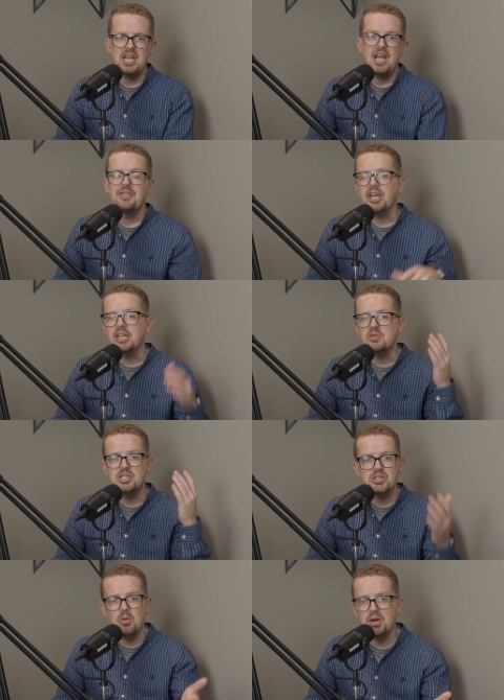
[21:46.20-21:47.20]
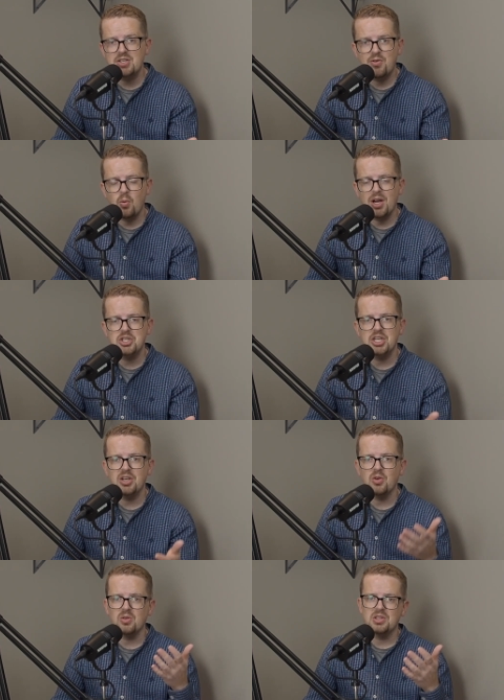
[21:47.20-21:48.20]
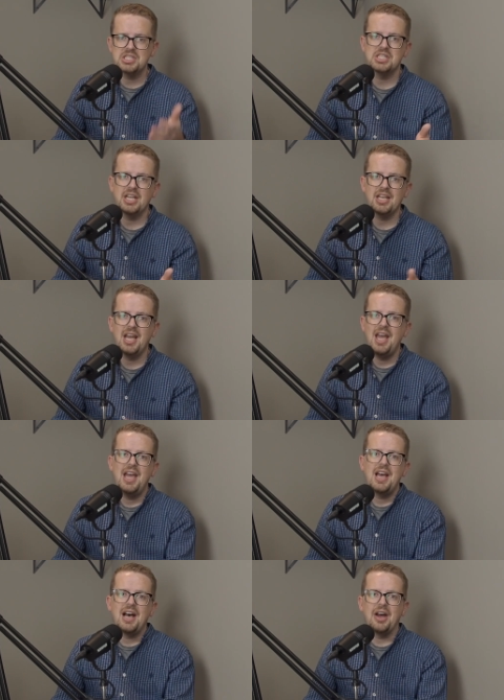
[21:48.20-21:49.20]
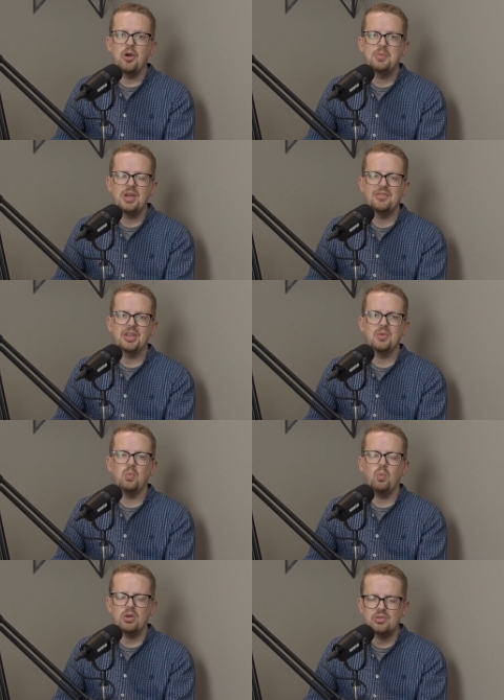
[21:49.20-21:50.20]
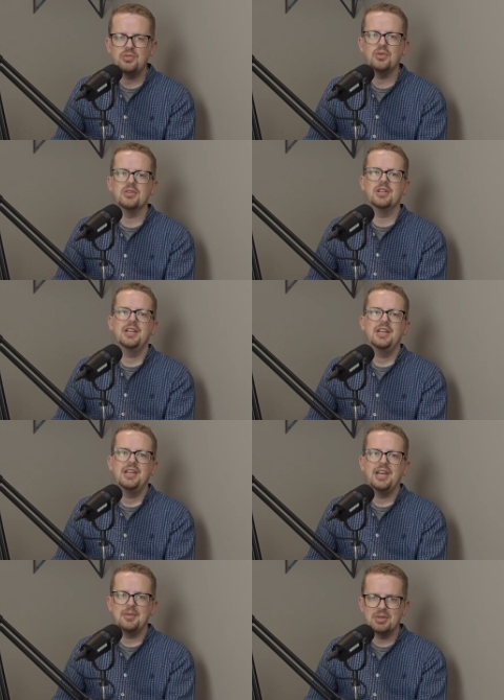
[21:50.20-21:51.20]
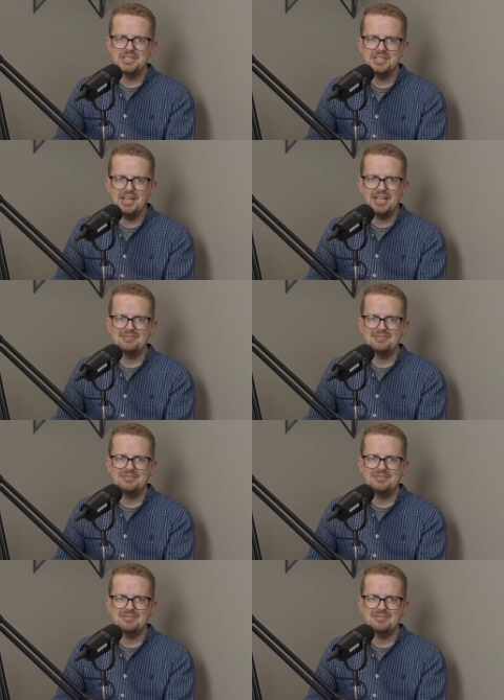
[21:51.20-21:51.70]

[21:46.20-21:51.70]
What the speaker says: Thank you so much for watching or listening. I hope you have a wonderful and blessed day.